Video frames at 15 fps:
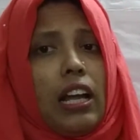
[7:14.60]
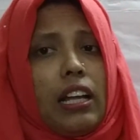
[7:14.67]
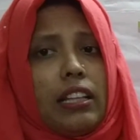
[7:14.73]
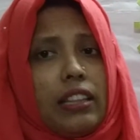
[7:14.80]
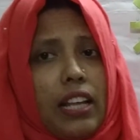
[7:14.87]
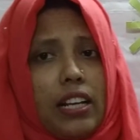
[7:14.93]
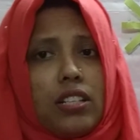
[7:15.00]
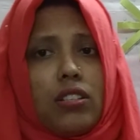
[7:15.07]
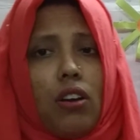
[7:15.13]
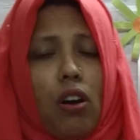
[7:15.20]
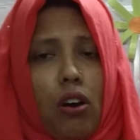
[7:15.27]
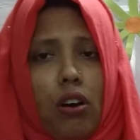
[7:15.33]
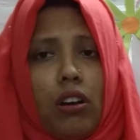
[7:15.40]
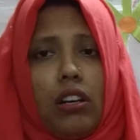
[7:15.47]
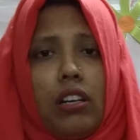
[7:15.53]
That's
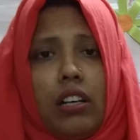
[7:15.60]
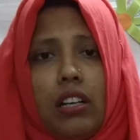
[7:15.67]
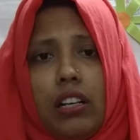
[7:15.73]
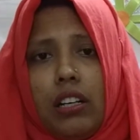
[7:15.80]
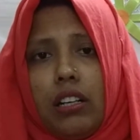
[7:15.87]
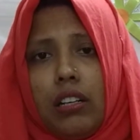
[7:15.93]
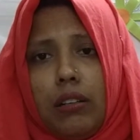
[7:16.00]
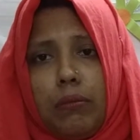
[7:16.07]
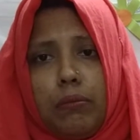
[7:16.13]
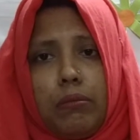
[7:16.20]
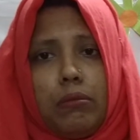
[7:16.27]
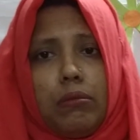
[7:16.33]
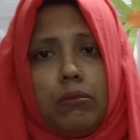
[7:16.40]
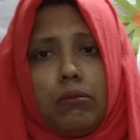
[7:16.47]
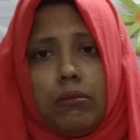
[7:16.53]
all
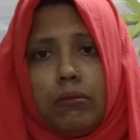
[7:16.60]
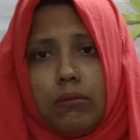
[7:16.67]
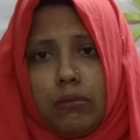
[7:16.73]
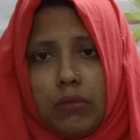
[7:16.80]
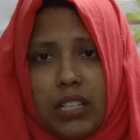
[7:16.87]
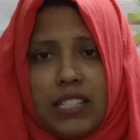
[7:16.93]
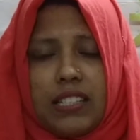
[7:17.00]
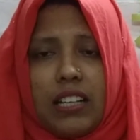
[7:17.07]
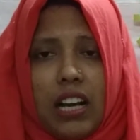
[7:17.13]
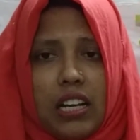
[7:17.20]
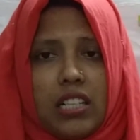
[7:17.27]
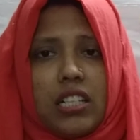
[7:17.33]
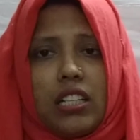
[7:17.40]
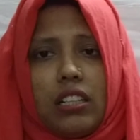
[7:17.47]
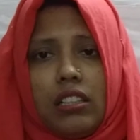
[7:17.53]

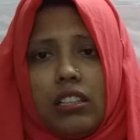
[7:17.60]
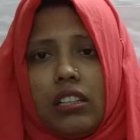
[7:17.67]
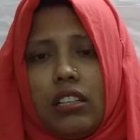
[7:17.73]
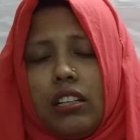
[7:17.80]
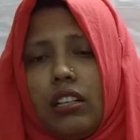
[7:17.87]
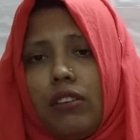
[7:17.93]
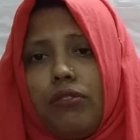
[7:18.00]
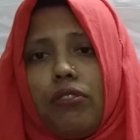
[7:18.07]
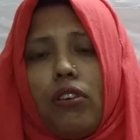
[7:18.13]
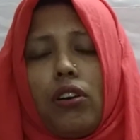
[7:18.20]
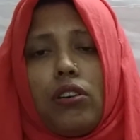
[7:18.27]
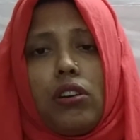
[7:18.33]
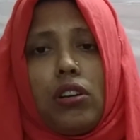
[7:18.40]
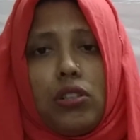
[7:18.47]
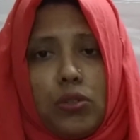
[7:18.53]
discussion
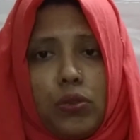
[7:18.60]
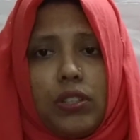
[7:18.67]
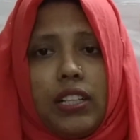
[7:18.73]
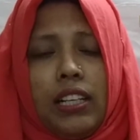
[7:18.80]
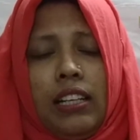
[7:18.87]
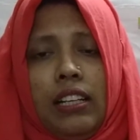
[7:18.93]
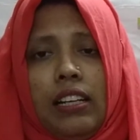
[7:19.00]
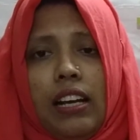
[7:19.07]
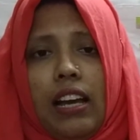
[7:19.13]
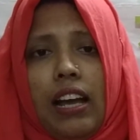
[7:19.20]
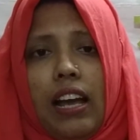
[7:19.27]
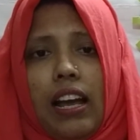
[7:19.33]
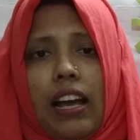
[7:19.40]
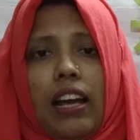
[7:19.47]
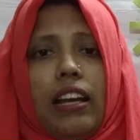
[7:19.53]
for today,
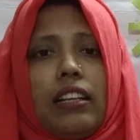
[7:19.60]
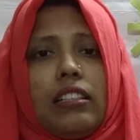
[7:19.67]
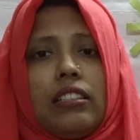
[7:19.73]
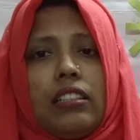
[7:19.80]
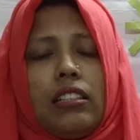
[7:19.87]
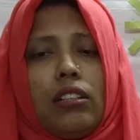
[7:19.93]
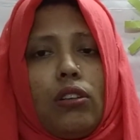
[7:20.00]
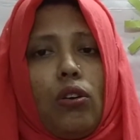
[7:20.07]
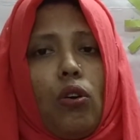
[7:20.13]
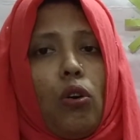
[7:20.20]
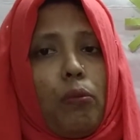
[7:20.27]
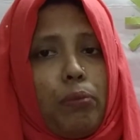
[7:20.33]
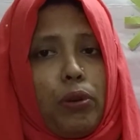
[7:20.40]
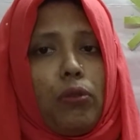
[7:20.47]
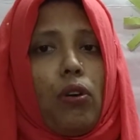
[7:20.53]
and
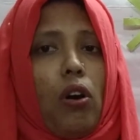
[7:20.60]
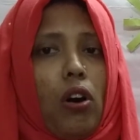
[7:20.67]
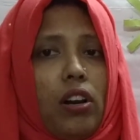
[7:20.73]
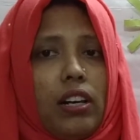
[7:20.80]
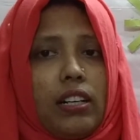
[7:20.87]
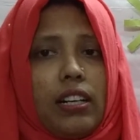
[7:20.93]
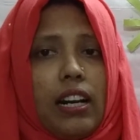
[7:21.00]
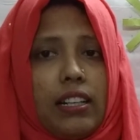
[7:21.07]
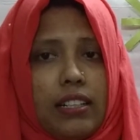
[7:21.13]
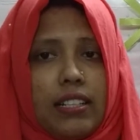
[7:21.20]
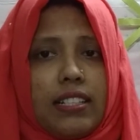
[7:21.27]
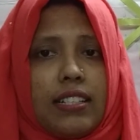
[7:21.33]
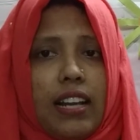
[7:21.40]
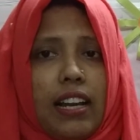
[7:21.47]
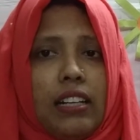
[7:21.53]
hope you all are
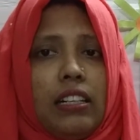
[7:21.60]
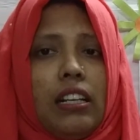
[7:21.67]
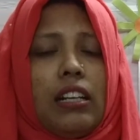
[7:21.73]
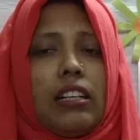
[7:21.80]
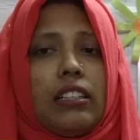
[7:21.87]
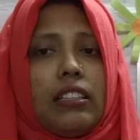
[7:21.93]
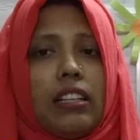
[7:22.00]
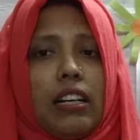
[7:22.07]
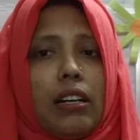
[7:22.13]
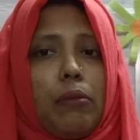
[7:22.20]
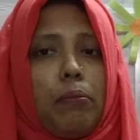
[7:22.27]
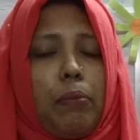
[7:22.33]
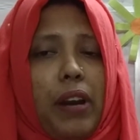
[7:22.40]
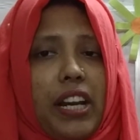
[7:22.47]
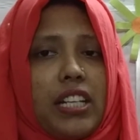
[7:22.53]
understand the
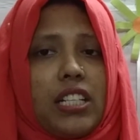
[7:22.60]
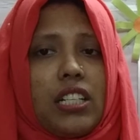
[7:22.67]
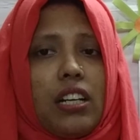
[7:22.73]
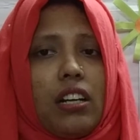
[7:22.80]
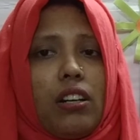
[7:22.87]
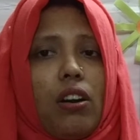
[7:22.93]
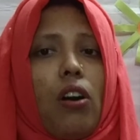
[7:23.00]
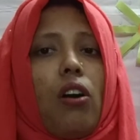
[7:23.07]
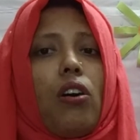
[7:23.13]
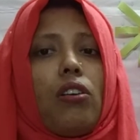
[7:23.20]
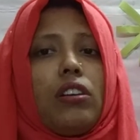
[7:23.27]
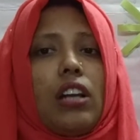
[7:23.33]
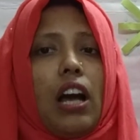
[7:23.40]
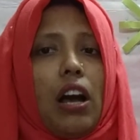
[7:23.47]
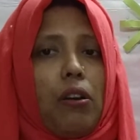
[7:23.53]
pressure
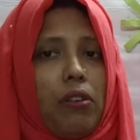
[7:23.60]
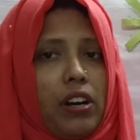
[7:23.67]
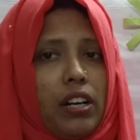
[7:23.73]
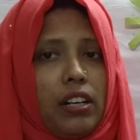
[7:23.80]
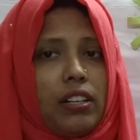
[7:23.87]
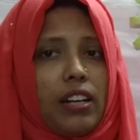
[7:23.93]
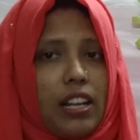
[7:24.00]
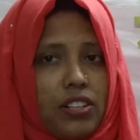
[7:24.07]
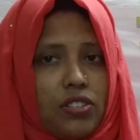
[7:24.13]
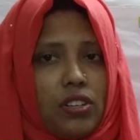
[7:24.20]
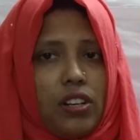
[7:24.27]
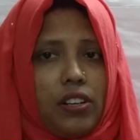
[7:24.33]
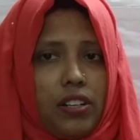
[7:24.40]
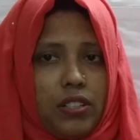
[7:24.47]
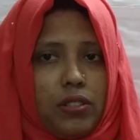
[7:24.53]
on our natural
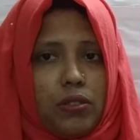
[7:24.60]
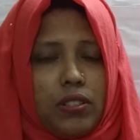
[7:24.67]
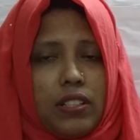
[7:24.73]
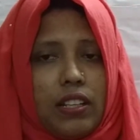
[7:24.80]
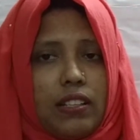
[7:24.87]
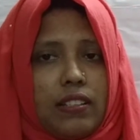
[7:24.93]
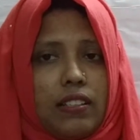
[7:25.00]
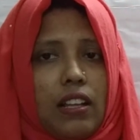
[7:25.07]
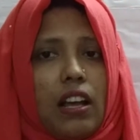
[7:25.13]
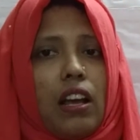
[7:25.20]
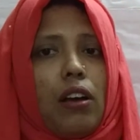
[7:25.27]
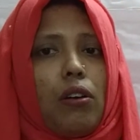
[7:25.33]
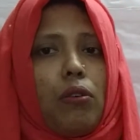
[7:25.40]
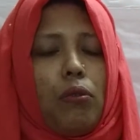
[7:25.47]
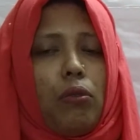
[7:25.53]
resources
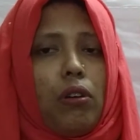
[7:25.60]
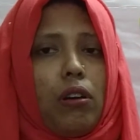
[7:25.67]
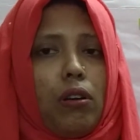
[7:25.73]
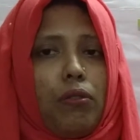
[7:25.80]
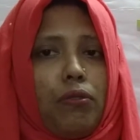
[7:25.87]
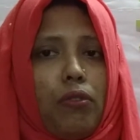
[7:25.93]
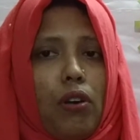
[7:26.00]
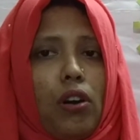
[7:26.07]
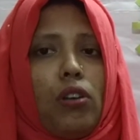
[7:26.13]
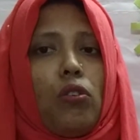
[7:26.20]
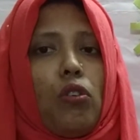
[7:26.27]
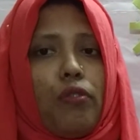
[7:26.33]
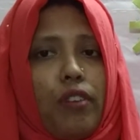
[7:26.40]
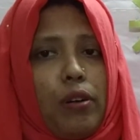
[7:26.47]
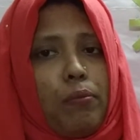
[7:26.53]
for
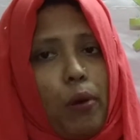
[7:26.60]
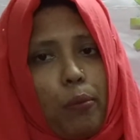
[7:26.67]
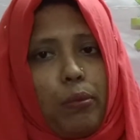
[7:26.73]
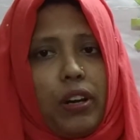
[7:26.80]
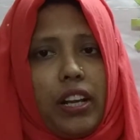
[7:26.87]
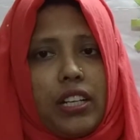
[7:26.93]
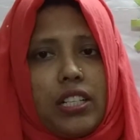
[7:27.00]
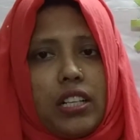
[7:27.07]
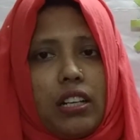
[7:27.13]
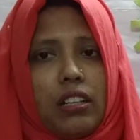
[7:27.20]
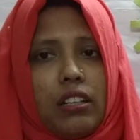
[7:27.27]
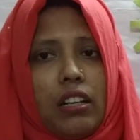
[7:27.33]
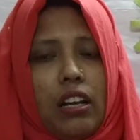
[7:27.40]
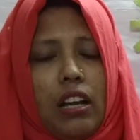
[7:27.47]
overpopulation.